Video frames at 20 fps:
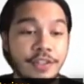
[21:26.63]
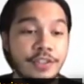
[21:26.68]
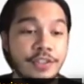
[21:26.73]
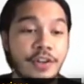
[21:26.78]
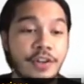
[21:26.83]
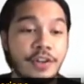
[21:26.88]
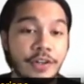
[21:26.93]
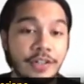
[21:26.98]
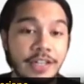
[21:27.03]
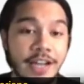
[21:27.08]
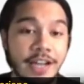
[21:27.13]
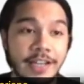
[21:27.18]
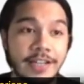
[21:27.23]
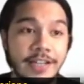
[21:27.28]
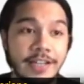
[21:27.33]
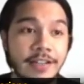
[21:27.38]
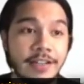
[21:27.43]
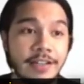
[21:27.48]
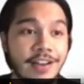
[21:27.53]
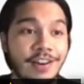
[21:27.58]

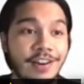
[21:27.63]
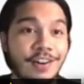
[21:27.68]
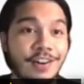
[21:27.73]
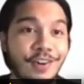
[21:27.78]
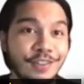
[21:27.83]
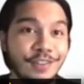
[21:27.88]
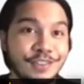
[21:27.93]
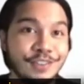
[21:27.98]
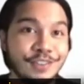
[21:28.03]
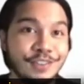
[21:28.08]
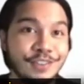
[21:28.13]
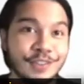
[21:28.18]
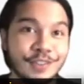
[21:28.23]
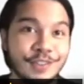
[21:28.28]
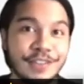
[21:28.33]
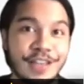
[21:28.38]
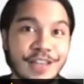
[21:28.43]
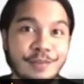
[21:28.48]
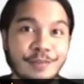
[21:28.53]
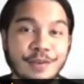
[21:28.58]
online. Also,
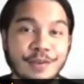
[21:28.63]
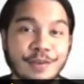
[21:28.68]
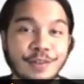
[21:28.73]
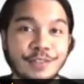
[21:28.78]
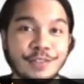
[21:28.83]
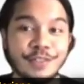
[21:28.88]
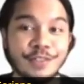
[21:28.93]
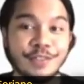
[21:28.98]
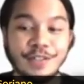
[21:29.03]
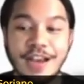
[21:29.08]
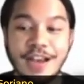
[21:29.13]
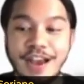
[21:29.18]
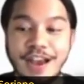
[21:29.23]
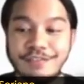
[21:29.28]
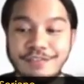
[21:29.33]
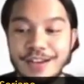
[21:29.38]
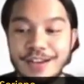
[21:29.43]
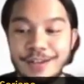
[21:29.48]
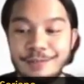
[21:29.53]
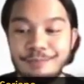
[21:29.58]
like we also have
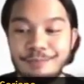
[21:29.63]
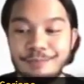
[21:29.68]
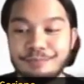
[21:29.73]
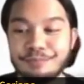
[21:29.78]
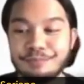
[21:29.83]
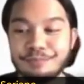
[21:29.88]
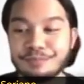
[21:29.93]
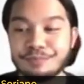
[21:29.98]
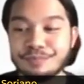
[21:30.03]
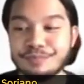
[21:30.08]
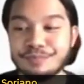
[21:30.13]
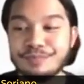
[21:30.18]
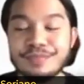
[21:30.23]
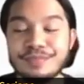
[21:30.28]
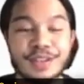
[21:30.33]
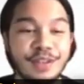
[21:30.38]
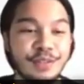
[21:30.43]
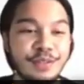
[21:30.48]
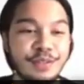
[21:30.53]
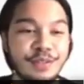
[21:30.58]
a
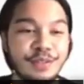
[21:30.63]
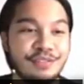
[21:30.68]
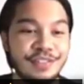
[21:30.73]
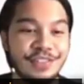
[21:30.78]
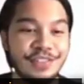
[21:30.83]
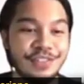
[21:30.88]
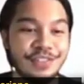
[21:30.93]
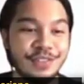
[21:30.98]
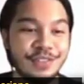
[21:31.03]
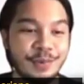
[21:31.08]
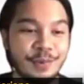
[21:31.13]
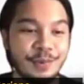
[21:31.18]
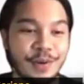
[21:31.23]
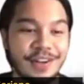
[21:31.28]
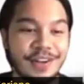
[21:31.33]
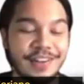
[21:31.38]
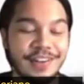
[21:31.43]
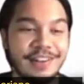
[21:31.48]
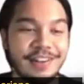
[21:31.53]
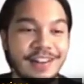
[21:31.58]
new feature
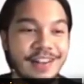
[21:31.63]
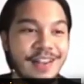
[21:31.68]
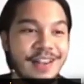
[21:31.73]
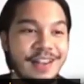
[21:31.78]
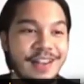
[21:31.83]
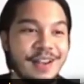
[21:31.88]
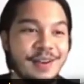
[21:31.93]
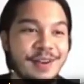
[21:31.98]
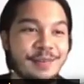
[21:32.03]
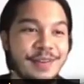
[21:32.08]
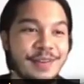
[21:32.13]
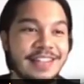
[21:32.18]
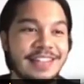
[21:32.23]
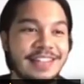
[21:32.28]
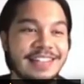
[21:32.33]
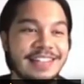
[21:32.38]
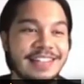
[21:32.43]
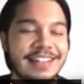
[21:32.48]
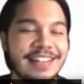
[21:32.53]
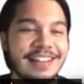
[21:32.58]
where we
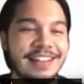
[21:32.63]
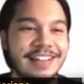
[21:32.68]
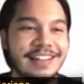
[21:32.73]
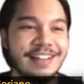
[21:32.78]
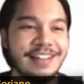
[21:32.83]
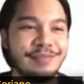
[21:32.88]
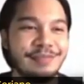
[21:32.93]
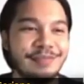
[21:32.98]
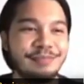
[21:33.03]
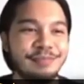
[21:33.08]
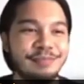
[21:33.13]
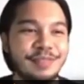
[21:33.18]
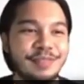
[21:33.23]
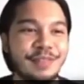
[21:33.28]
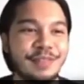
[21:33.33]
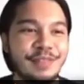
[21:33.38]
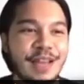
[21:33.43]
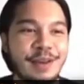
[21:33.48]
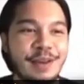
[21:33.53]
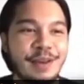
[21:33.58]
can
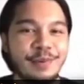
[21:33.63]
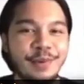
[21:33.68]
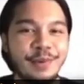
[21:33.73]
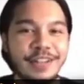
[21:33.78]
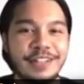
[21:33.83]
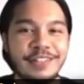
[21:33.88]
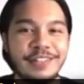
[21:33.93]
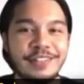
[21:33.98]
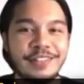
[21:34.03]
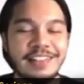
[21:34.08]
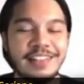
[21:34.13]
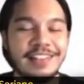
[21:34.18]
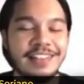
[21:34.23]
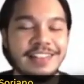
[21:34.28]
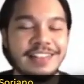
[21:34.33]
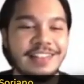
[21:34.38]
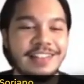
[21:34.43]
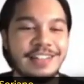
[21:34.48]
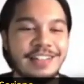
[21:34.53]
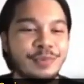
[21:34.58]
collaborate
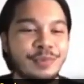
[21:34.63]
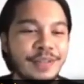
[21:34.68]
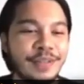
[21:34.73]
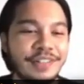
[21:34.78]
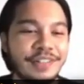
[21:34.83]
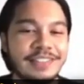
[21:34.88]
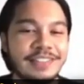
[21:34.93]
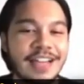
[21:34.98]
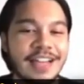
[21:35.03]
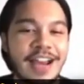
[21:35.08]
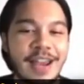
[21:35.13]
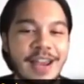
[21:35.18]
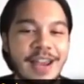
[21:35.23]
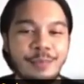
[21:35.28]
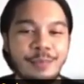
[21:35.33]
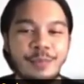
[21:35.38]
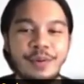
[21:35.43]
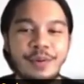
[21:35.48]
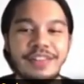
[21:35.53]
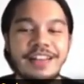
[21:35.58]
in real
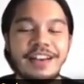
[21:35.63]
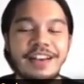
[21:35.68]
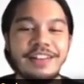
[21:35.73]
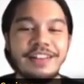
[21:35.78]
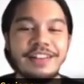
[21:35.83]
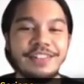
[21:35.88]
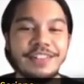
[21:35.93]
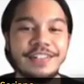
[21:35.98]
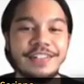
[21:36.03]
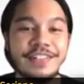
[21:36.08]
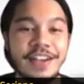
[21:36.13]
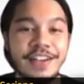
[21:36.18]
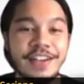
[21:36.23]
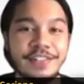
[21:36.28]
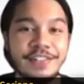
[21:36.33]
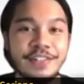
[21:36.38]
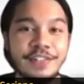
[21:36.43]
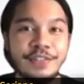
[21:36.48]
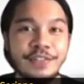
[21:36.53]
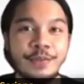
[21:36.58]
time with other
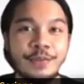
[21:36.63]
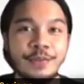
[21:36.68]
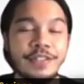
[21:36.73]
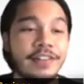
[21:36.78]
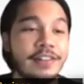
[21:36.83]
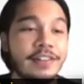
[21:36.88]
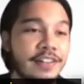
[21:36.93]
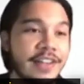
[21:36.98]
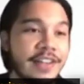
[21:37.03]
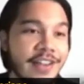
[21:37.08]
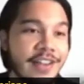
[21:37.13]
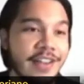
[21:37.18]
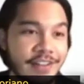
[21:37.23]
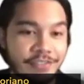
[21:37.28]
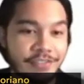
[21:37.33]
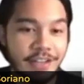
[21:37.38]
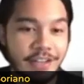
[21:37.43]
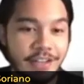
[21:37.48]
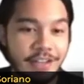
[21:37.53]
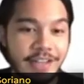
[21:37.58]
designers using our
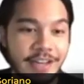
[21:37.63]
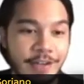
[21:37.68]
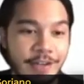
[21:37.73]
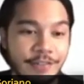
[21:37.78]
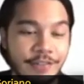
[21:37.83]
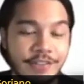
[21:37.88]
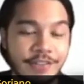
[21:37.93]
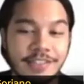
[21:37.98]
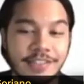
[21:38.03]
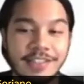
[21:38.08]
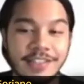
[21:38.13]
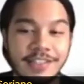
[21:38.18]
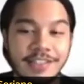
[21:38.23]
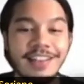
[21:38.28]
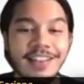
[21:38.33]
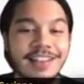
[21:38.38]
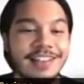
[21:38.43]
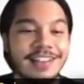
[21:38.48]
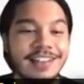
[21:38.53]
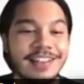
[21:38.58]
Canva accounts.
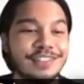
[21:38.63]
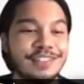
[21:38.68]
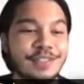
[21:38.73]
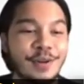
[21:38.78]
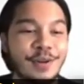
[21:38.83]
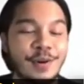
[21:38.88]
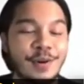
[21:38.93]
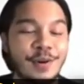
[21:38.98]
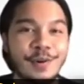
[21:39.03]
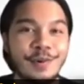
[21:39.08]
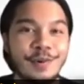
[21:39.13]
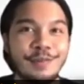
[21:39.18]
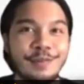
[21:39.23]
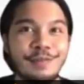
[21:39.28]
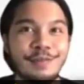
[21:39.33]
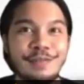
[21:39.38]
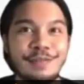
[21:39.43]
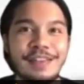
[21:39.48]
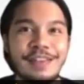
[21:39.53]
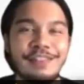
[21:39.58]
So
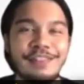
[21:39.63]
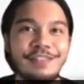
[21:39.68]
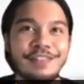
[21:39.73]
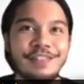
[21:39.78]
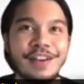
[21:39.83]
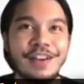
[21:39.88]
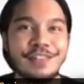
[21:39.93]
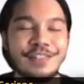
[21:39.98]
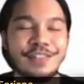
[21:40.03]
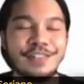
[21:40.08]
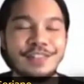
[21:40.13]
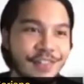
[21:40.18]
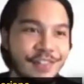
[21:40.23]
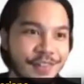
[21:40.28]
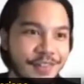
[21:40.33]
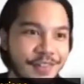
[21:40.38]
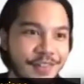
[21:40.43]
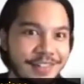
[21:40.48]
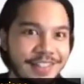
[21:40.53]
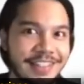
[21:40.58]
if you guys are in a
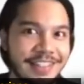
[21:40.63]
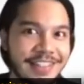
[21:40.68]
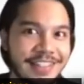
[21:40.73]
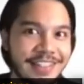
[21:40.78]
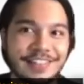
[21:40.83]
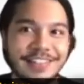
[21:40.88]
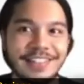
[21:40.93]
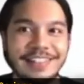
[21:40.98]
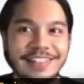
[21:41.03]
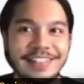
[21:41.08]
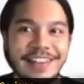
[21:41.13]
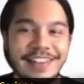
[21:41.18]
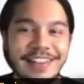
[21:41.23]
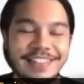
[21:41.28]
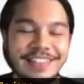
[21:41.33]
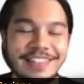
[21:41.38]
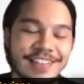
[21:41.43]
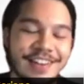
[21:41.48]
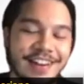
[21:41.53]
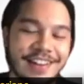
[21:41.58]
hurry, you can like
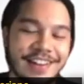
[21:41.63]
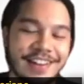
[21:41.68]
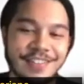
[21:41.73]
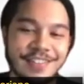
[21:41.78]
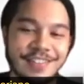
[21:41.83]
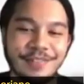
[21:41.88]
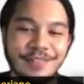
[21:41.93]
design